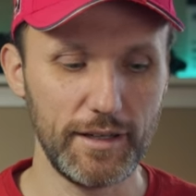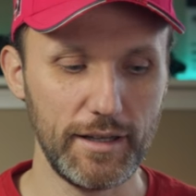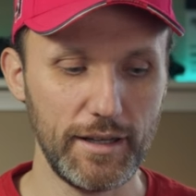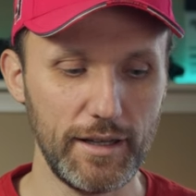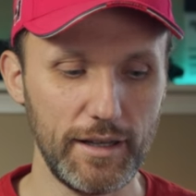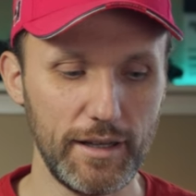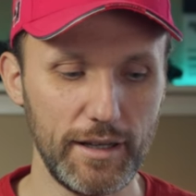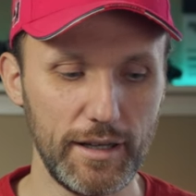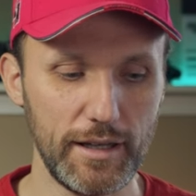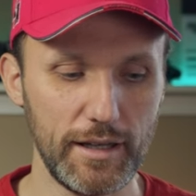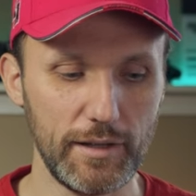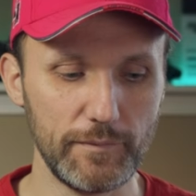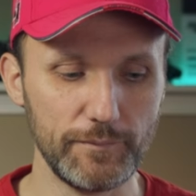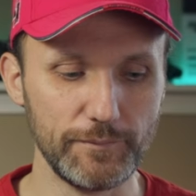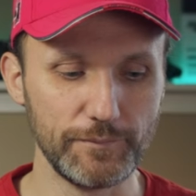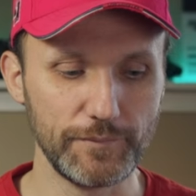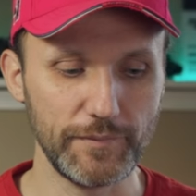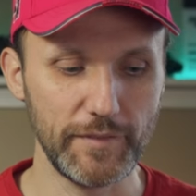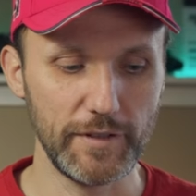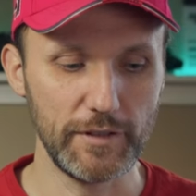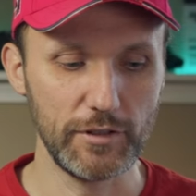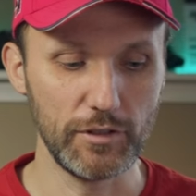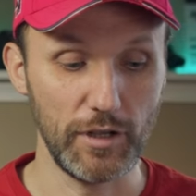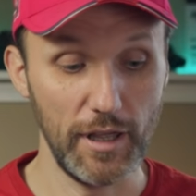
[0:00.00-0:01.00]
um,
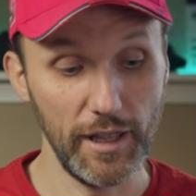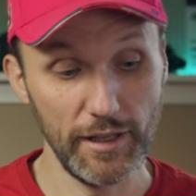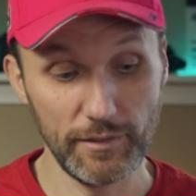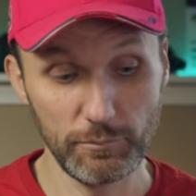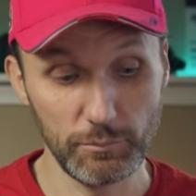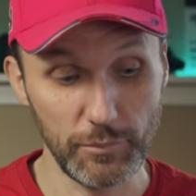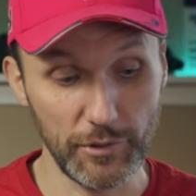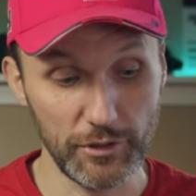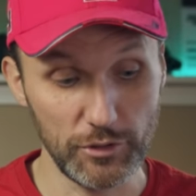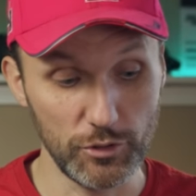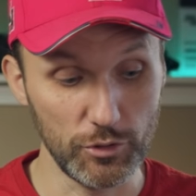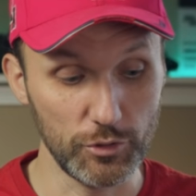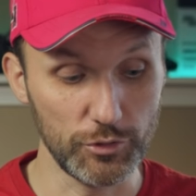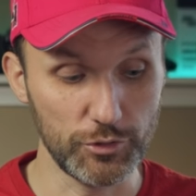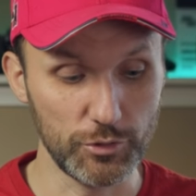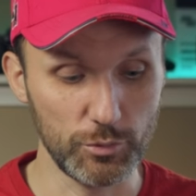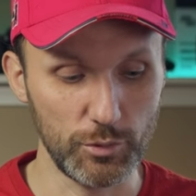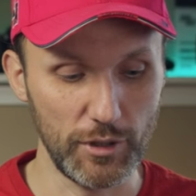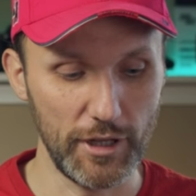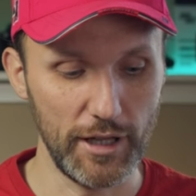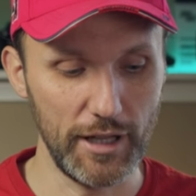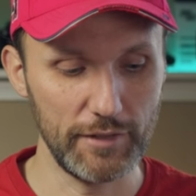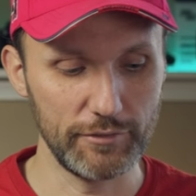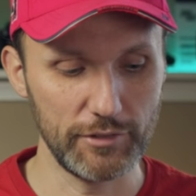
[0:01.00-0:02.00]
you know, and but you also
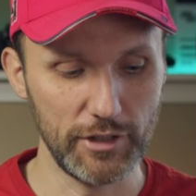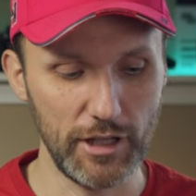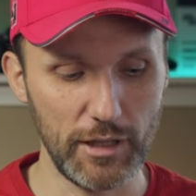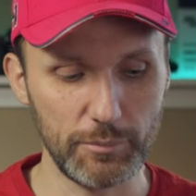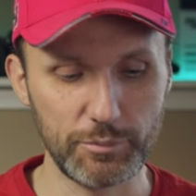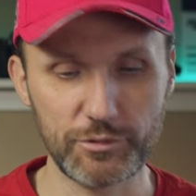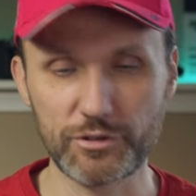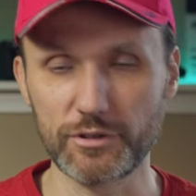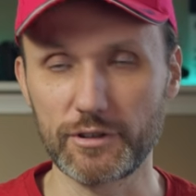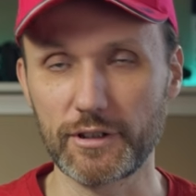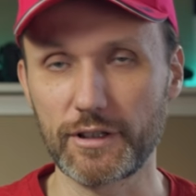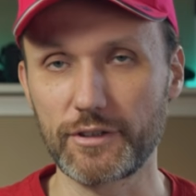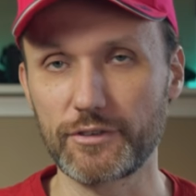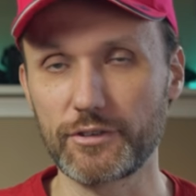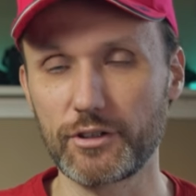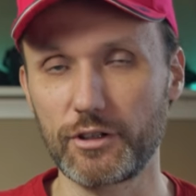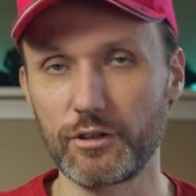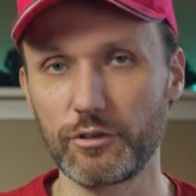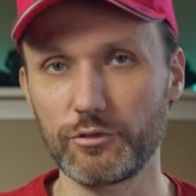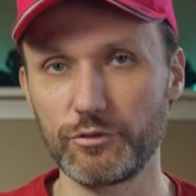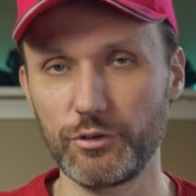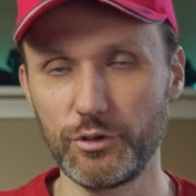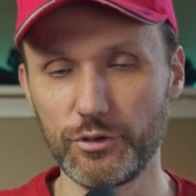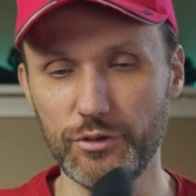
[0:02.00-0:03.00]
want to have the option, like I said,
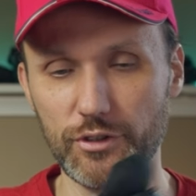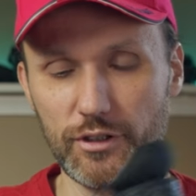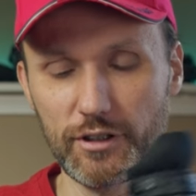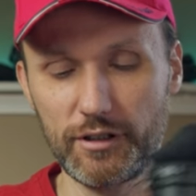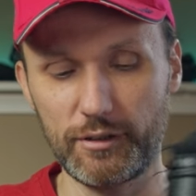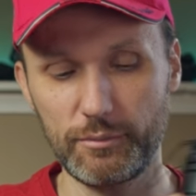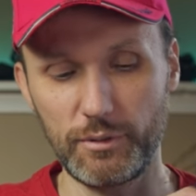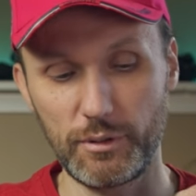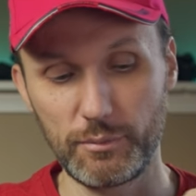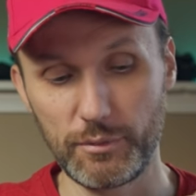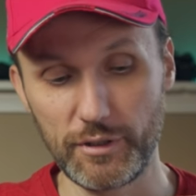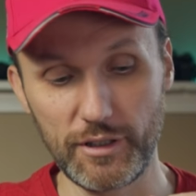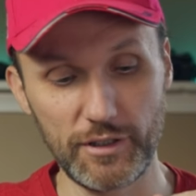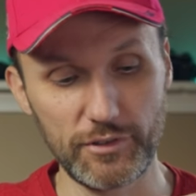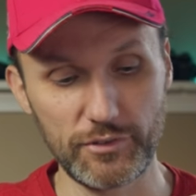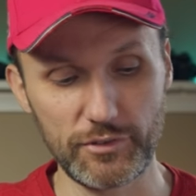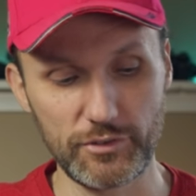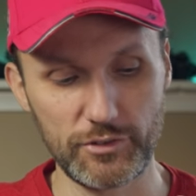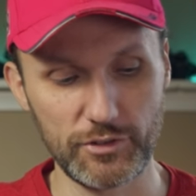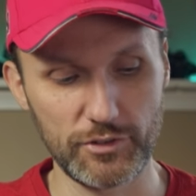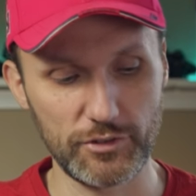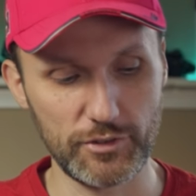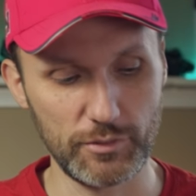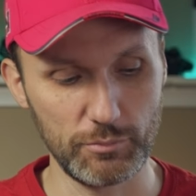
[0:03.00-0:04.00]
of using it maybe as
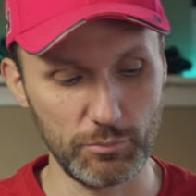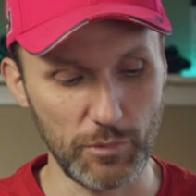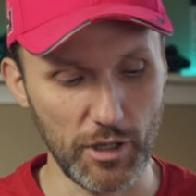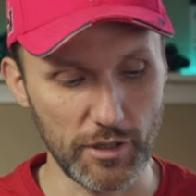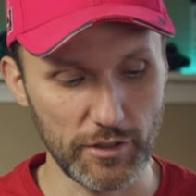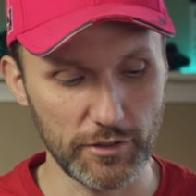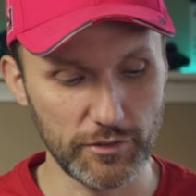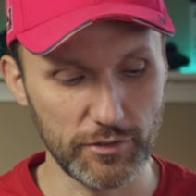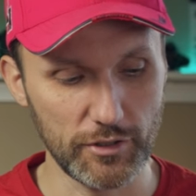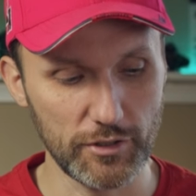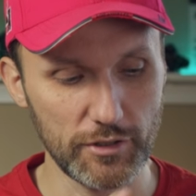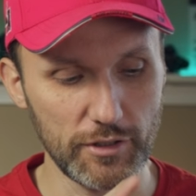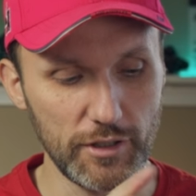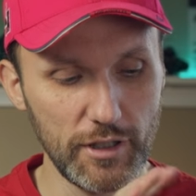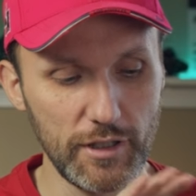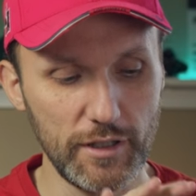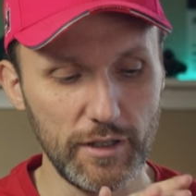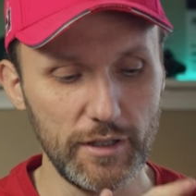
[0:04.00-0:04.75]
just a monitor.